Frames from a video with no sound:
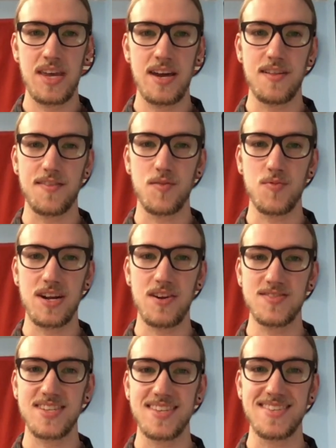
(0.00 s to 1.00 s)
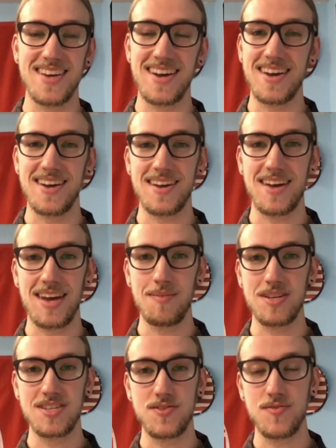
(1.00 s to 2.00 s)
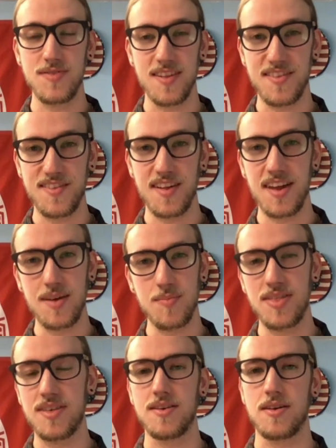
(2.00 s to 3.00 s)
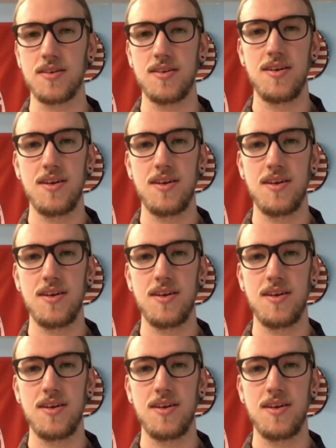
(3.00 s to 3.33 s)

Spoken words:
And so we're here today aiming to do the same thing.